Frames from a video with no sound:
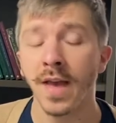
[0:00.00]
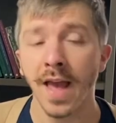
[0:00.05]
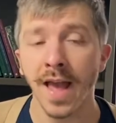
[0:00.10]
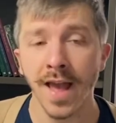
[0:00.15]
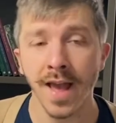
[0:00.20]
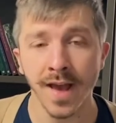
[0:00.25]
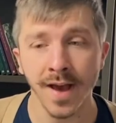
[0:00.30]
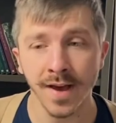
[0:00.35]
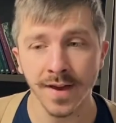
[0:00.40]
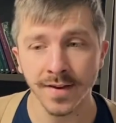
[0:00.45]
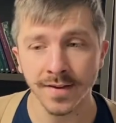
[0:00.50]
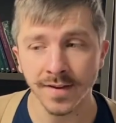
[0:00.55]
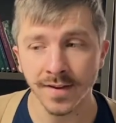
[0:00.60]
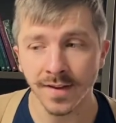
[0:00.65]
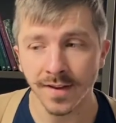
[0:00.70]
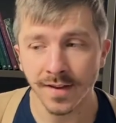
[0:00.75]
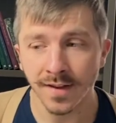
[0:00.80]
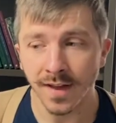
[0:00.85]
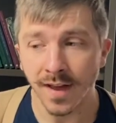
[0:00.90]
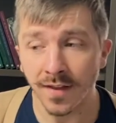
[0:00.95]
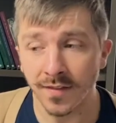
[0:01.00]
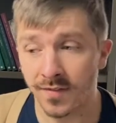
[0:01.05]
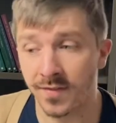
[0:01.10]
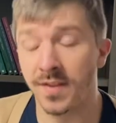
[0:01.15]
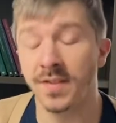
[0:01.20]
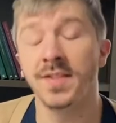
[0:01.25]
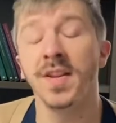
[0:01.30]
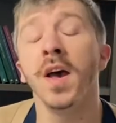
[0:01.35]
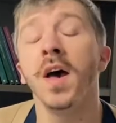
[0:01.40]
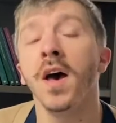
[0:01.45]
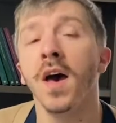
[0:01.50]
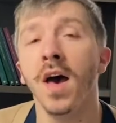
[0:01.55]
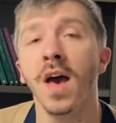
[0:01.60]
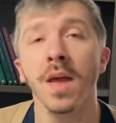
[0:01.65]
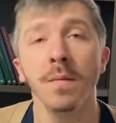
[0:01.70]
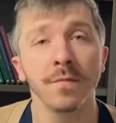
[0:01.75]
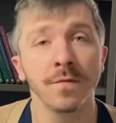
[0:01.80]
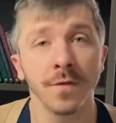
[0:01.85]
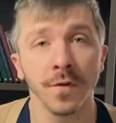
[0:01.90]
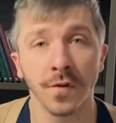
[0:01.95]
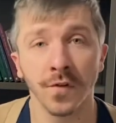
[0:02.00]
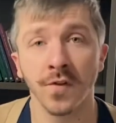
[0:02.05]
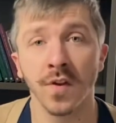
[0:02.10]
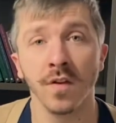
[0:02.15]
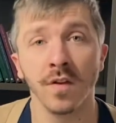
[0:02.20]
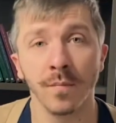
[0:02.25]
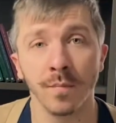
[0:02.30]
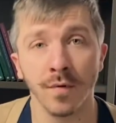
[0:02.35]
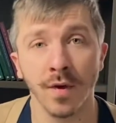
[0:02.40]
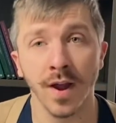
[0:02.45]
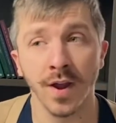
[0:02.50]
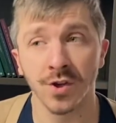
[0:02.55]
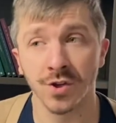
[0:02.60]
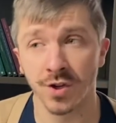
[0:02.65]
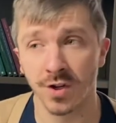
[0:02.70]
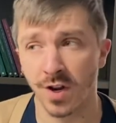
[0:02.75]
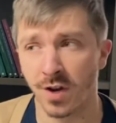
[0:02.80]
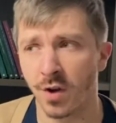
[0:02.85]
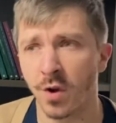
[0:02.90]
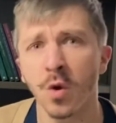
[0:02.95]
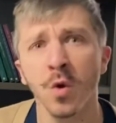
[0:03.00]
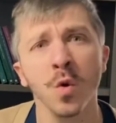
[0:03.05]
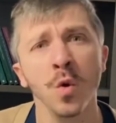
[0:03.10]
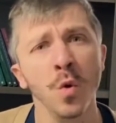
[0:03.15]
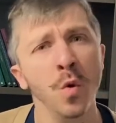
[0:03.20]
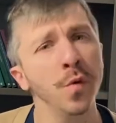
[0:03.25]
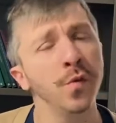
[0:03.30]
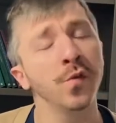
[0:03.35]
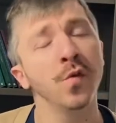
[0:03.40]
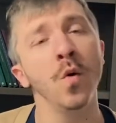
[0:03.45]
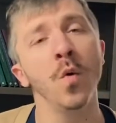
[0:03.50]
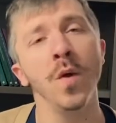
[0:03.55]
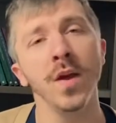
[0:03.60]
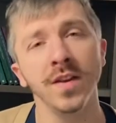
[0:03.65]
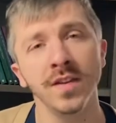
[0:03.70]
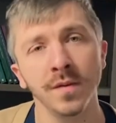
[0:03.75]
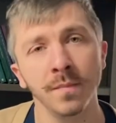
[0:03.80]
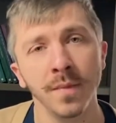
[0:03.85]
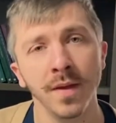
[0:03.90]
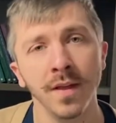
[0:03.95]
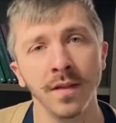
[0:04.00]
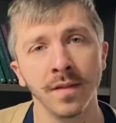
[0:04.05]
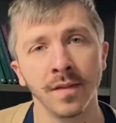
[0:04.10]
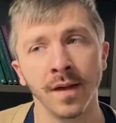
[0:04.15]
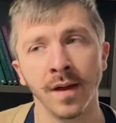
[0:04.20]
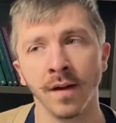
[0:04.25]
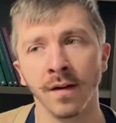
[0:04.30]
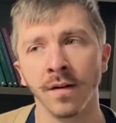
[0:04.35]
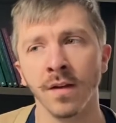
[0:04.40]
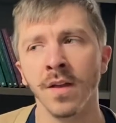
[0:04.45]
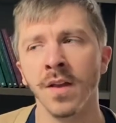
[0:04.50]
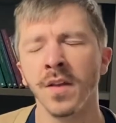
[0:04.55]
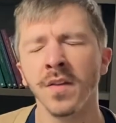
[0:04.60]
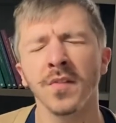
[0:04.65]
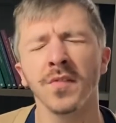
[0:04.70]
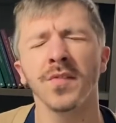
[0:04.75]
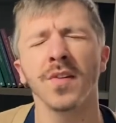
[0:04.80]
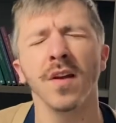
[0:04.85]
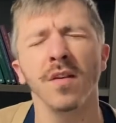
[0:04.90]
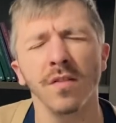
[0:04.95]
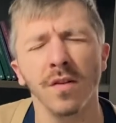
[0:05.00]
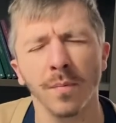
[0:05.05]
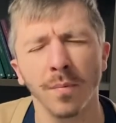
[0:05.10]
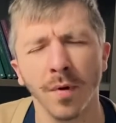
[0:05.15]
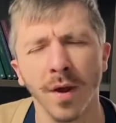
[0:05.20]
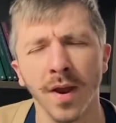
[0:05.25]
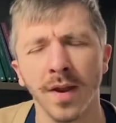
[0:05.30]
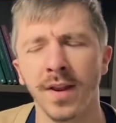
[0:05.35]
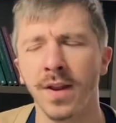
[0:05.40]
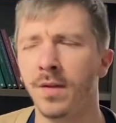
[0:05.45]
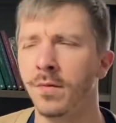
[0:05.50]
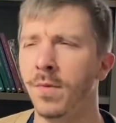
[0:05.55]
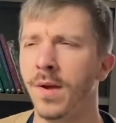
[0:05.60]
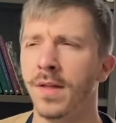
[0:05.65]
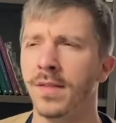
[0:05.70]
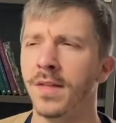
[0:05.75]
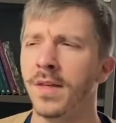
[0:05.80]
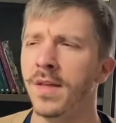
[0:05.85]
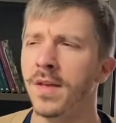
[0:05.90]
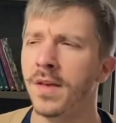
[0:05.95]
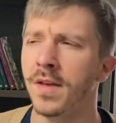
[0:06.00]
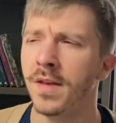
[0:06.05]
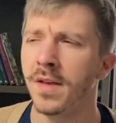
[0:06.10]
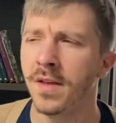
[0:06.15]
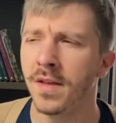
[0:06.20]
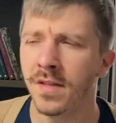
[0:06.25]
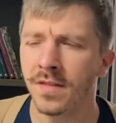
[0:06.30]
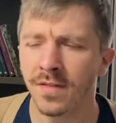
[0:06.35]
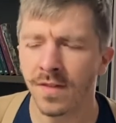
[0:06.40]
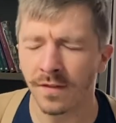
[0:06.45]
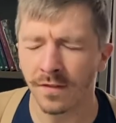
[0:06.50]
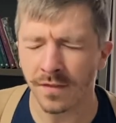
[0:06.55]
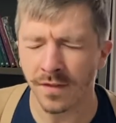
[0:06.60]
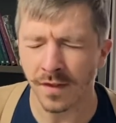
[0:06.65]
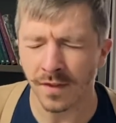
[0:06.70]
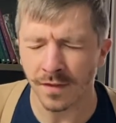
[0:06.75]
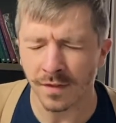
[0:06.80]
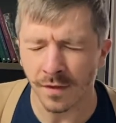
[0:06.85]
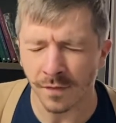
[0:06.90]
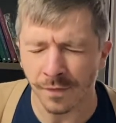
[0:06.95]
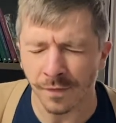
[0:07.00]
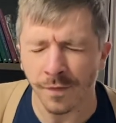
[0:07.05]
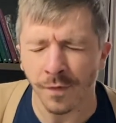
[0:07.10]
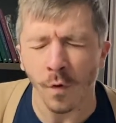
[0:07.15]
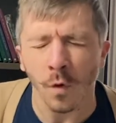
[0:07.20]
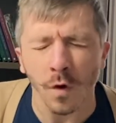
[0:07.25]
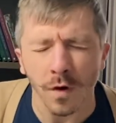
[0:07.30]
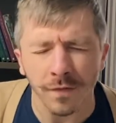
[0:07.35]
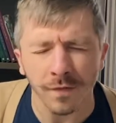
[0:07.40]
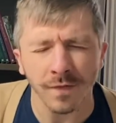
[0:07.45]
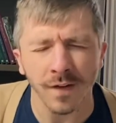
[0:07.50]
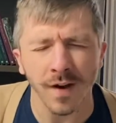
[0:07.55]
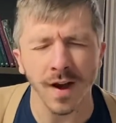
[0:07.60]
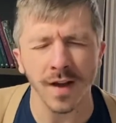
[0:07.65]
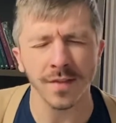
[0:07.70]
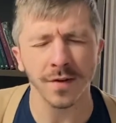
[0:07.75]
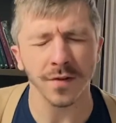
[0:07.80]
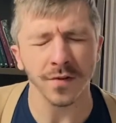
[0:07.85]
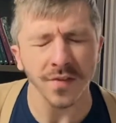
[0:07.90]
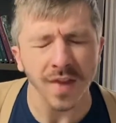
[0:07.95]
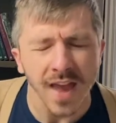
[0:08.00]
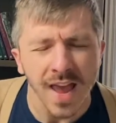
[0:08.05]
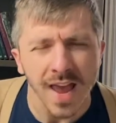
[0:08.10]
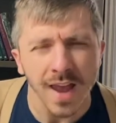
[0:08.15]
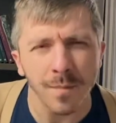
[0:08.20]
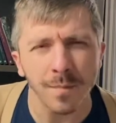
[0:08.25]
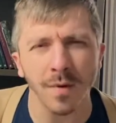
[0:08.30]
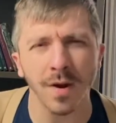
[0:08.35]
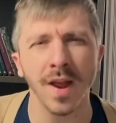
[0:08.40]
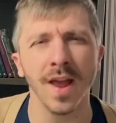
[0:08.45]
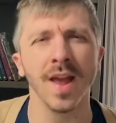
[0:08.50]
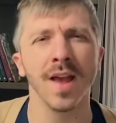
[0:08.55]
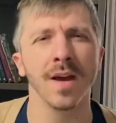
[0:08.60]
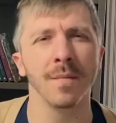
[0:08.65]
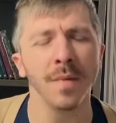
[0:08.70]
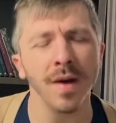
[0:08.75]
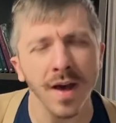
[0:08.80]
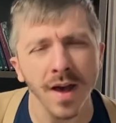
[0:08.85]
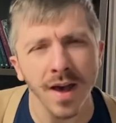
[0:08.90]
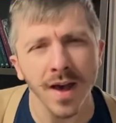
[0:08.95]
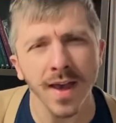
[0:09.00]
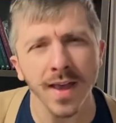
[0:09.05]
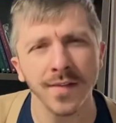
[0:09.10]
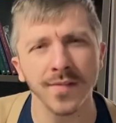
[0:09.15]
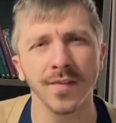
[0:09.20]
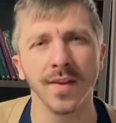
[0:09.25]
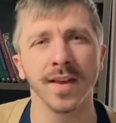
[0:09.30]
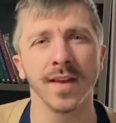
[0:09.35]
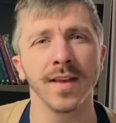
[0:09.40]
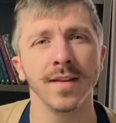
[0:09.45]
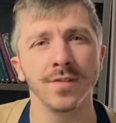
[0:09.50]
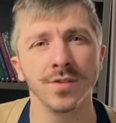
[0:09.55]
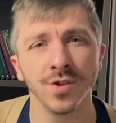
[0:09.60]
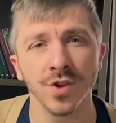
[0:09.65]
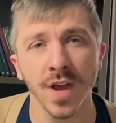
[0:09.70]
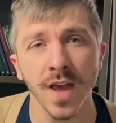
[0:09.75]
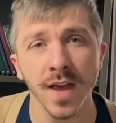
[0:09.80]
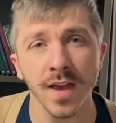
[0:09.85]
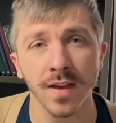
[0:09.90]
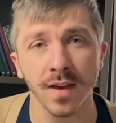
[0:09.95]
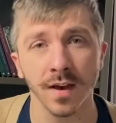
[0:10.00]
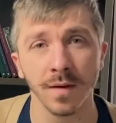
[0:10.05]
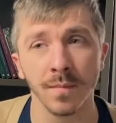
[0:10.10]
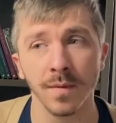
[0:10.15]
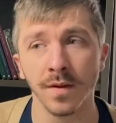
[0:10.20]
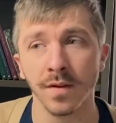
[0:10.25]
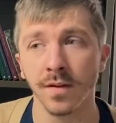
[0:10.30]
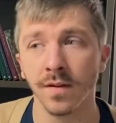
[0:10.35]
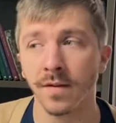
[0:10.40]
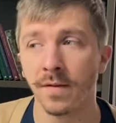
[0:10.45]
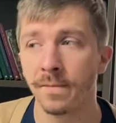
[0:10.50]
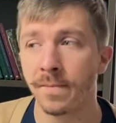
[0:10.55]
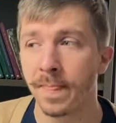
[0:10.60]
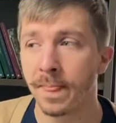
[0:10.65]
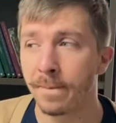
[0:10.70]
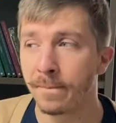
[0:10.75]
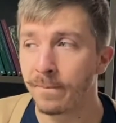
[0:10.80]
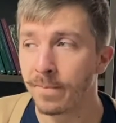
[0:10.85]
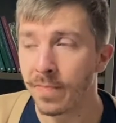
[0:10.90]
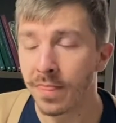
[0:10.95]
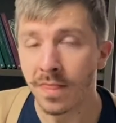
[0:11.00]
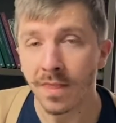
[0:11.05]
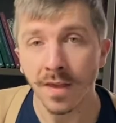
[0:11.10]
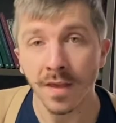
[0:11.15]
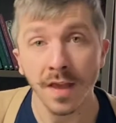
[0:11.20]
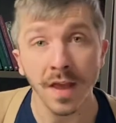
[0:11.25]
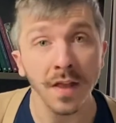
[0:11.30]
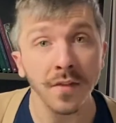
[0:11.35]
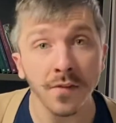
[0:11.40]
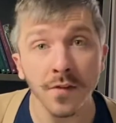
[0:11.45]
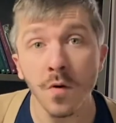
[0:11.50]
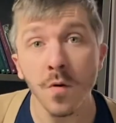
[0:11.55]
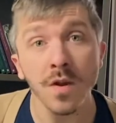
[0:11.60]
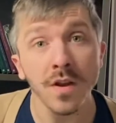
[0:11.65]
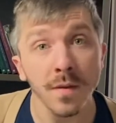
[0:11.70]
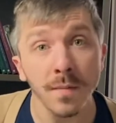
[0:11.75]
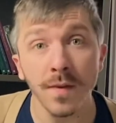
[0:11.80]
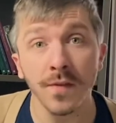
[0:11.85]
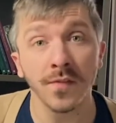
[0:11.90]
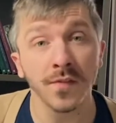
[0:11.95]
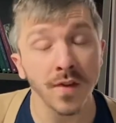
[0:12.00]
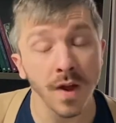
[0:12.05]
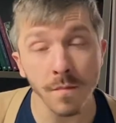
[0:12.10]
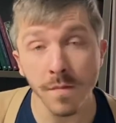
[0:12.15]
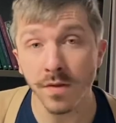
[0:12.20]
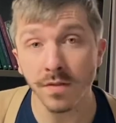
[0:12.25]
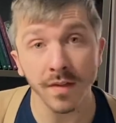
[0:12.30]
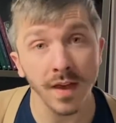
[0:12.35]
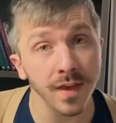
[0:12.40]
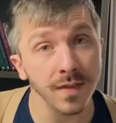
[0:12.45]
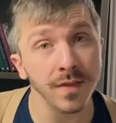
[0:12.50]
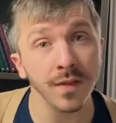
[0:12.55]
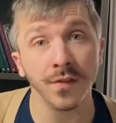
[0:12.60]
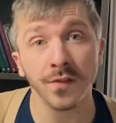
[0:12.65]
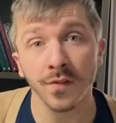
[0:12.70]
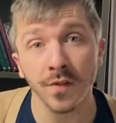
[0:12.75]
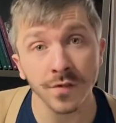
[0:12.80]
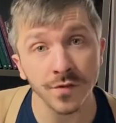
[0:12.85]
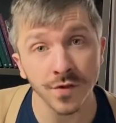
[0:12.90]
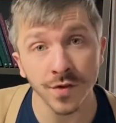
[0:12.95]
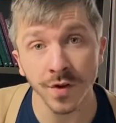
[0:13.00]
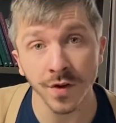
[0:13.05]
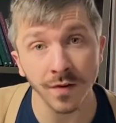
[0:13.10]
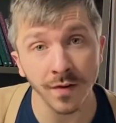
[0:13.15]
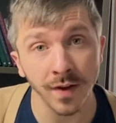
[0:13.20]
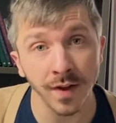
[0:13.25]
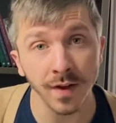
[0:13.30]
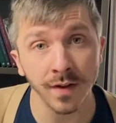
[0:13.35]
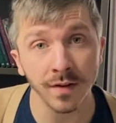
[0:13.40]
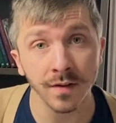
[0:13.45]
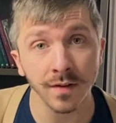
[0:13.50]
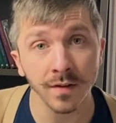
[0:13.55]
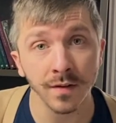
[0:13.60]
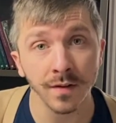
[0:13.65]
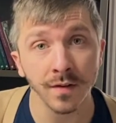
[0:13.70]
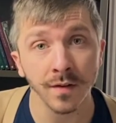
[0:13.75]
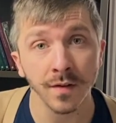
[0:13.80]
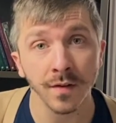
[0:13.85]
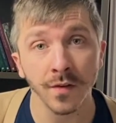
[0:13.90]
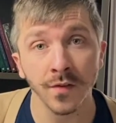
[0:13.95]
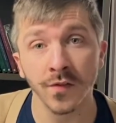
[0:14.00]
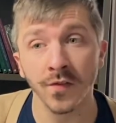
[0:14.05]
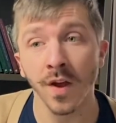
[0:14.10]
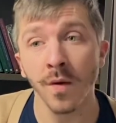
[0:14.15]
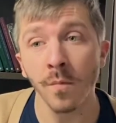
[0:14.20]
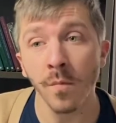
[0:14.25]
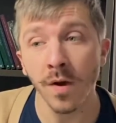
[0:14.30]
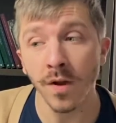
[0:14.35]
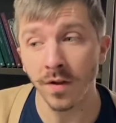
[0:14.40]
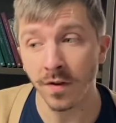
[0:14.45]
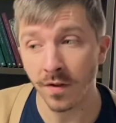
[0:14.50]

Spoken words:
And it's the time for celebration. And who's going to be there celebrating with the forefathers, Abraham, Isaac, and Jacob? It's going to be someone like this centurion, someone